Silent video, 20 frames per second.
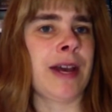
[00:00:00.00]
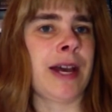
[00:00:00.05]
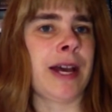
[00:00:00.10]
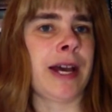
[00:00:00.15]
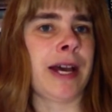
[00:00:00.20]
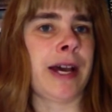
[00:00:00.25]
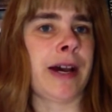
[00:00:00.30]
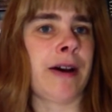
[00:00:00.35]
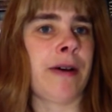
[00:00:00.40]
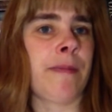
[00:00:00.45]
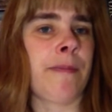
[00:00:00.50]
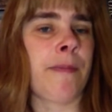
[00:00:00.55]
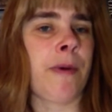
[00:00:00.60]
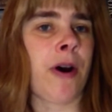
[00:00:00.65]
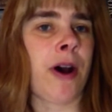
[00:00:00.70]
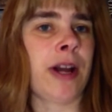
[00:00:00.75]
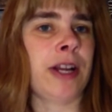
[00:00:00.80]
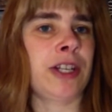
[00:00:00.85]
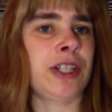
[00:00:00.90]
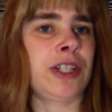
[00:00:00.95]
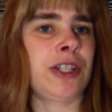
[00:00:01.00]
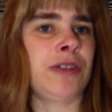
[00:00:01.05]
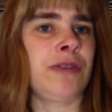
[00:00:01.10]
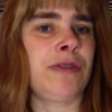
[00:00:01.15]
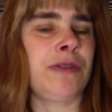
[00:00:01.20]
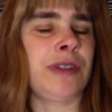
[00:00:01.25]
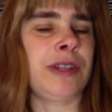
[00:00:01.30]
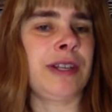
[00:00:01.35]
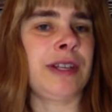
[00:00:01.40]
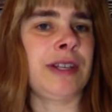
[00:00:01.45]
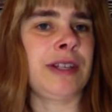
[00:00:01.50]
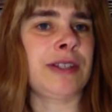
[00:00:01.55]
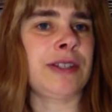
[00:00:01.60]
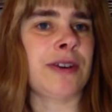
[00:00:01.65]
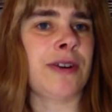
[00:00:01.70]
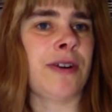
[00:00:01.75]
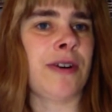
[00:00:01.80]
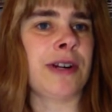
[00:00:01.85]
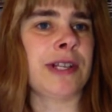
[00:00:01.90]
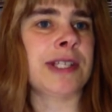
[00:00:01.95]
Now, mind you, these
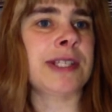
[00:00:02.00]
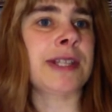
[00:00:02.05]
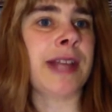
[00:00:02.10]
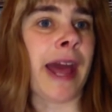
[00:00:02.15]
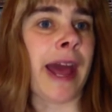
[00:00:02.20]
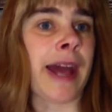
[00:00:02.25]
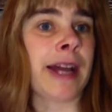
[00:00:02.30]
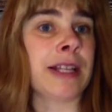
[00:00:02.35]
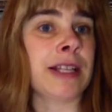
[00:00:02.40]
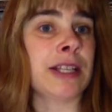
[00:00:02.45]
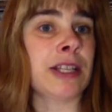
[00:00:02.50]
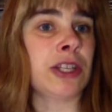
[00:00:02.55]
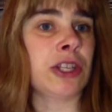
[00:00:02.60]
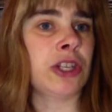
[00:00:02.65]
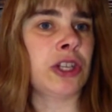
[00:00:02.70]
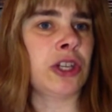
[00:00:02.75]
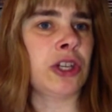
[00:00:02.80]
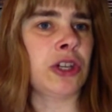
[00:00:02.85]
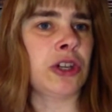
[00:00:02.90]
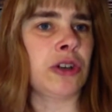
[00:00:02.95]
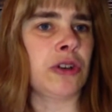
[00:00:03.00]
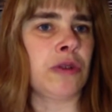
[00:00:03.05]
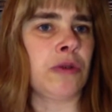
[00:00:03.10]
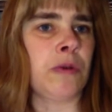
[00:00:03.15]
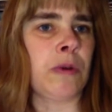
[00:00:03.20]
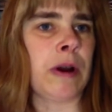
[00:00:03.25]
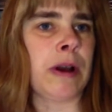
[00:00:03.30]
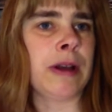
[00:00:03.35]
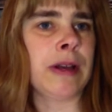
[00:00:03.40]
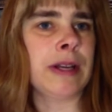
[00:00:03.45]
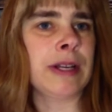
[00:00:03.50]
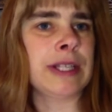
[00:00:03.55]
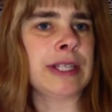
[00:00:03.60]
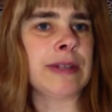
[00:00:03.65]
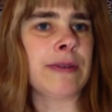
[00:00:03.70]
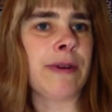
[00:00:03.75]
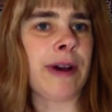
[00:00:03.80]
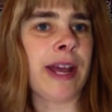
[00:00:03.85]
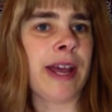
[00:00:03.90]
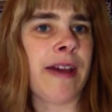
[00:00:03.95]
are stacked too.
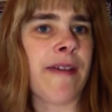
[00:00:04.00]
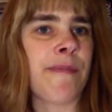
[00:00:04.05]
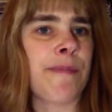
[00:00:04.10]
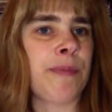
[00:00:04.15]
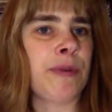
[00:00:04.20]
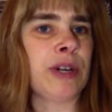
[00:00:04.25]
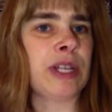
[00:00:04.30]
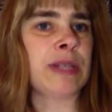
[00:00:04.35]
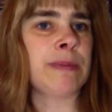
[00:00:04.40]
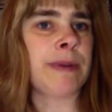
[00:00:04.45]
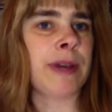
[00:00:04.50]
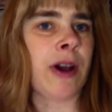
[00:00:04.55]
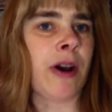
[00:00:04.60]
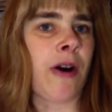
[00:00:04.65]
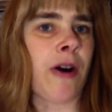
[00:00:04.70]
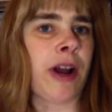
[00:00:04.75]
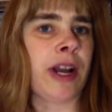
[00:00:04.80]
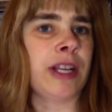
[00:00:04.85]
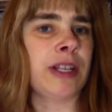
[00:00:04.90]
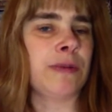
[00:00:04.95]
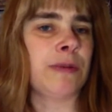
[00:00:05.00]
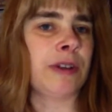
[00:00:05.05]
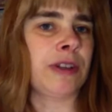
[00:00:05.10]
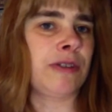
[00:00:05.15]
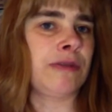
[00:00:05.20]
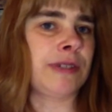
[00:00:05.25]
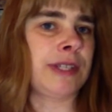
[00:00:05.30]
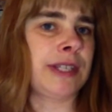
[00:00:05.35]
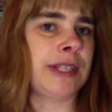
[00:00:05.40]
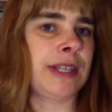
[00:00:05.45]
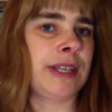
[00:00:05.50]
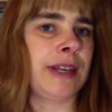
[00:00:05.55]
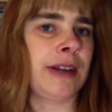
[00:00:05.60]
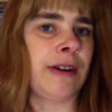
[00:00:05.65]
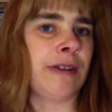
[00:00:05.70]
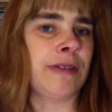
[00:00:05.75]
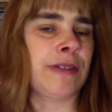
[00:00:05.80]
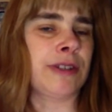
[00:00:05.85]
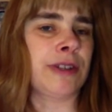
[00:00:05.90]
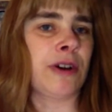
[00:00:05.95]
So I have books behind what you see
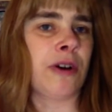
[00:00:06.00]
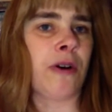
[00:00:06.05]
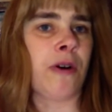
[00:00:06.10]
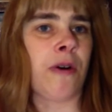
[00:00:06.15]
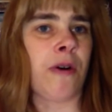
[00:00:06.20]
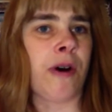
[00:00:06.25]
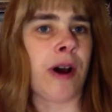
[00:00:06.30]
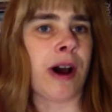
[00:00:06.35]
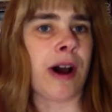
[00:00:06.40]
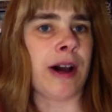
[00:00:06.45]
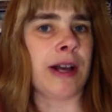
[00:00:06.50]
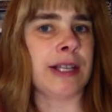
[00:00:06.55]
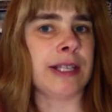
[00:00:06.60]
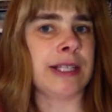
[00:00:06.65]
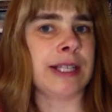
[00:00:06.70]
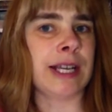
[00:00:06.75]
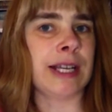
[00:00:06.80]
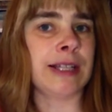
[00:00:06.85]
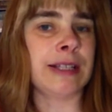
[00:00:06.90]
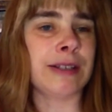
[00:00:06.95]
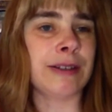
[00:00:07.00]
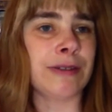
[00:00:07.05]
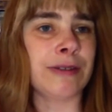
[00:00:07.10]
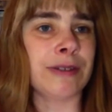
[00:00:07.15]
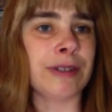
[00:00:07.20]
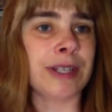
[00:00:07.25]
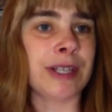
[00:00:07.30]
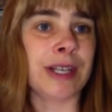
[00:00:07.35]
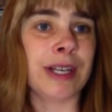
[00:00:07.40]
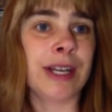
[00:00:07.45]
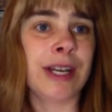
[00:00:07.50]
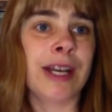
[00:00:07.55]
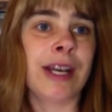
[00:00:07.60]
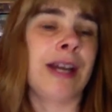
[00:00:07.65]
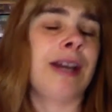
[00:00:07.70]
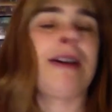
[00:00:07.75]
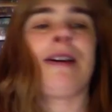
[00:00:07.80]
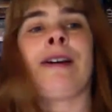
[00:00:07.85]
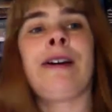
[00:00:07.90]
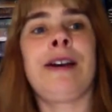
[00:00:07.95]
here. So uh, stay tuned
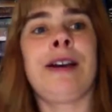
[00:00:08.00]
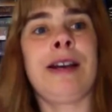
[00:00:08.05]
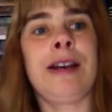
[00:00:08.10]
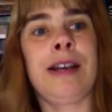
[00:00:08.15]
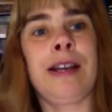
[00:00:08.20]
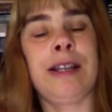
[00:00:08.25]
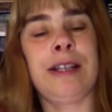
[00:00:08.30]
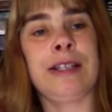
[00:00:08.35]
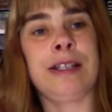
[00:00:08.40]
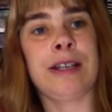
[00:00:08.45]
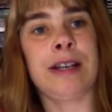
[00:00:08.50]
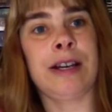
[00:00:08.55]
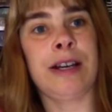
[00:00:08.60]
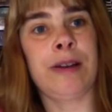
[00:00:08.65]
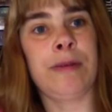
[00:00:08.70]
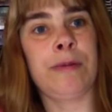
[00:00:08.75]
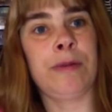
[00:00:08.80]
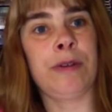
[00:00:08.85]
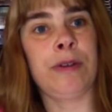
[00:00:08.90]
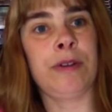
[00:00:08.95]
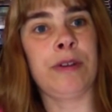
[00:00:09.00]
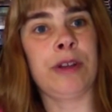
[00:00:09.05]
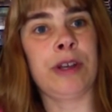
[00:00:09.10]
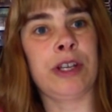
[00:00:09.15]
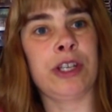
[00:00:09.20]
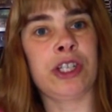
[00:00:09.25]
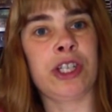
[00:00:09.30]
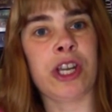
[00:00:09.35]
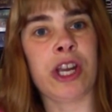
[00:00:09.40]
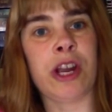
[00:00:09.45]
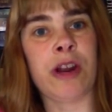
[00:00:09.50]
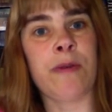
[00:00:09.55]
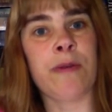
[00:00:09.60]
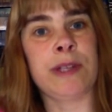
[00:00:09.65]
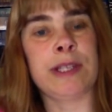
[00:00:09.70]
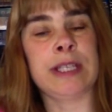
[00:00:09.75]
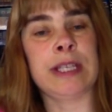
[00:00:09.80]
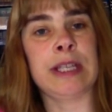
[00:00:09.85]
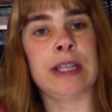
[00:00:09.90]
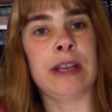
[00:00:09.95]
and I will share
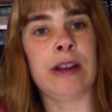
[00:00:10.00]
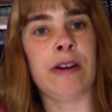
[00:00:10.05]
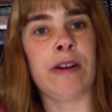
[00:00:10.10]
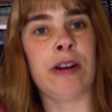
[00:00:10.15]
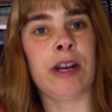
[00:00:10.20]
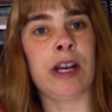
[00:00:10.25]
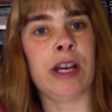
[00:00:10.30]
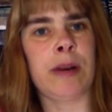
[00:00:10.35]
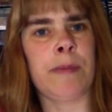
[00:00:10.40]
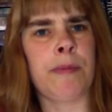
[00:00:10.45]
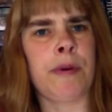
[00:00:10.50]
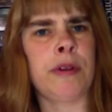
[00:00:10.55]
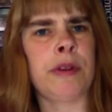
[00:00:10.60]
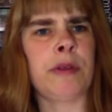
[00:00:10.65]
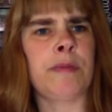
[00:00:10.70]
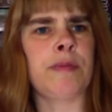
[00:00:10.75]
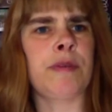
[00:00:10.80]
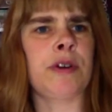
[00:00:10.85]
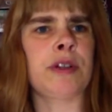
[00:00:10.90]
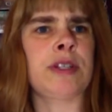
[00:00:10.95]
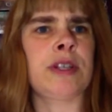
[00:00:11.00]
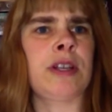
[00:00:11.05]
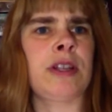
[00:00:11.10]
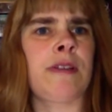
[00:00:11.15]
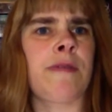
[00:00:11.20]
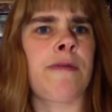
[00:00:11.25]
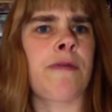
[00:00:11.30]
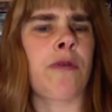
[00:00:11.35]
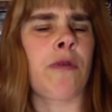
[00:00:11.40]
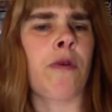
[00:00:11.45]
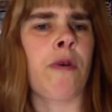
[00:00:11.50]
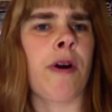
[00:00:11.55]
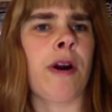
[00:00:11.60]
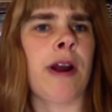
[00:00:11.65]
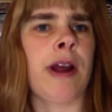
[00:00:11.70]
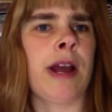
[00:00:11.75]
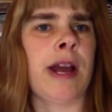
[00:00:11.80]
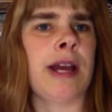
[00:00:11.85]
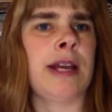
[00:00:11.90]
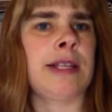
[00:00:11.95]
what's in there. And I'm going to put the books on the
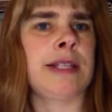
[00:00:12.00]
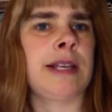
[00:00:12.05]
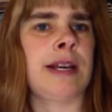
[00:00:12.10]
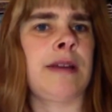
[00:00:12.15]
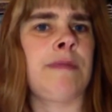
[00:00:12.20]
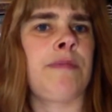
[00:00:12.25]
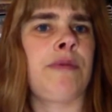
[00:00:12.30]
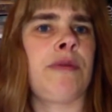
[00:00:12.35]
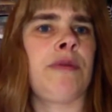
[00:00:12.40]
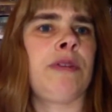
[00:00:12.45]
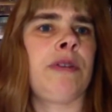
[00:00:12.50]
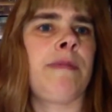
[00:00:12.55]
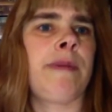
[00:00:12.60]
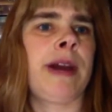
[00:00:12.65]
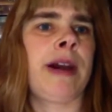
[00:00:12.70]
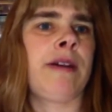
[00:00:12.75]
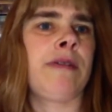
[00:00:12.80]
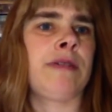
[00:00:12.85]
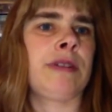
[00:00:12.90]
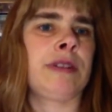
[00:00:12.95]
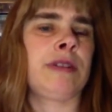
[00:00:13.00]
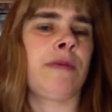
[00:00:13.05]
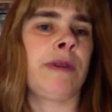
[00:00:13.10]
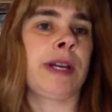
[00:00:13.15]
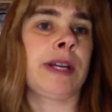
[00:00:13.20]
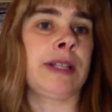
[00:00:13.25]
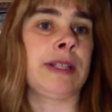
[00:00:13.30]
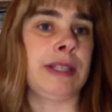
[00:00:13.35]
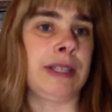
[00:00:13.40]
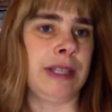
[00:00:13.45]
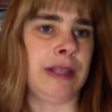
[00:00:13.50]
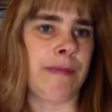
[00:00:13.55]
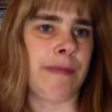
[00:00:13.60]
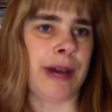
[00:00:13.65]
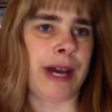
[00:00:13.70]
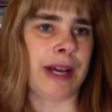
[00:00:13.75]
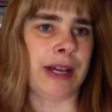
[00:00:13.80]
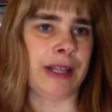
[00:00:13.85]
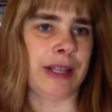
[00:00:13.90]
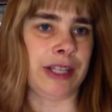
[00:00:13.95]
floor as I pull them out so I can see the
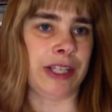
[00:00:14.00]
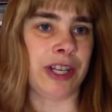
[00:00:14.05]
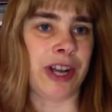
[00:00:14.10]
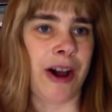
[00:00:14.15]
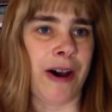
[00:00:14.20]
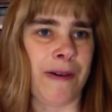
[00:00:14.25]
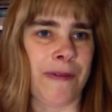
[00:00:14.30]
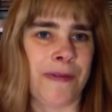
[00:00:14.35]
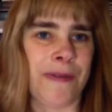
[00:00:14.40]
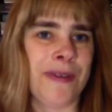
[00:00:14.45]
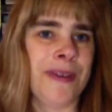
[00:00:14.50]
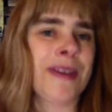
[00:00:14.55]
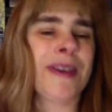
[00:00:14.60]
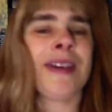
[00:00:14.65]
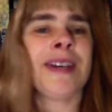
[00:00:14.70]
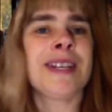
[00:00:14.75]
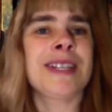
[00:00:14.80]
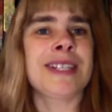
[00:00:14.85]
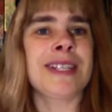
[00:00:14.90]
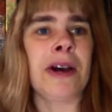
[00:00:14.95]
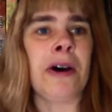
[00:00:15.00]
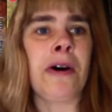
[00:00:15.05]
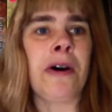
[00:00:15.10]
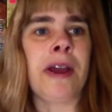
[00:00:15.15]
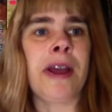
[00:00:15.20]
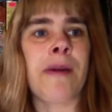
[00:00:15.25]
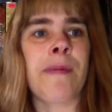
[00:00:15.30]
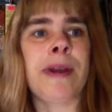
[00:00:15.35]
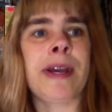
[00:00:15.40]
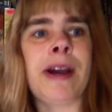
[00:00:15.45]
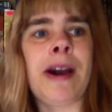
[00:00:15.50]
back of the shelf. So here we